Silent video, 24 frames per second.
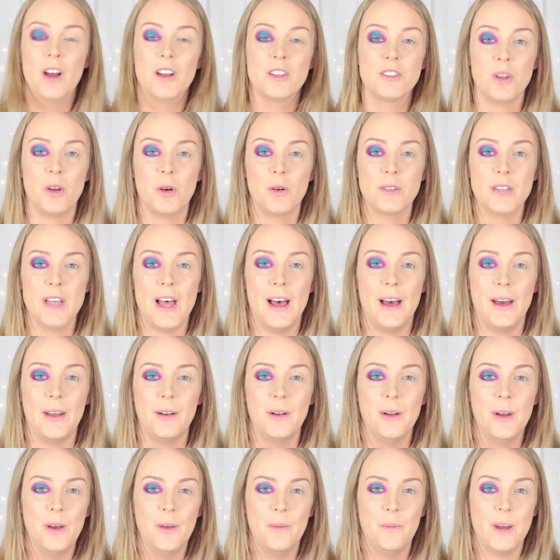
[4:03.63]
sad
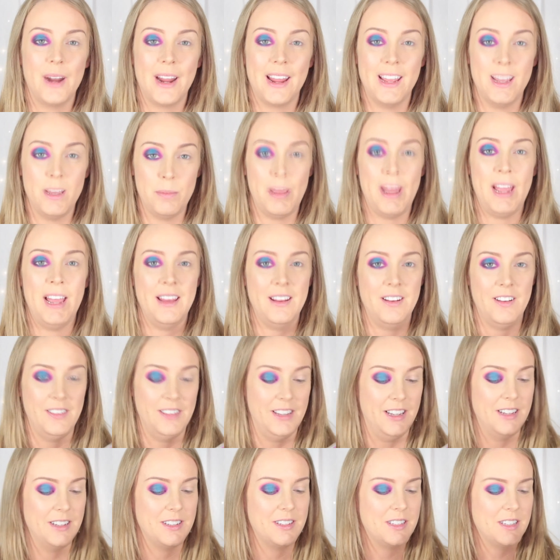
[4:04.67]
when I hit pan on
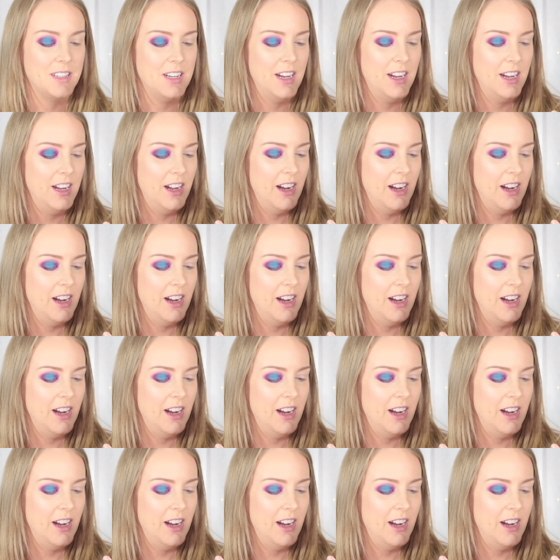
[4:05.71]
this.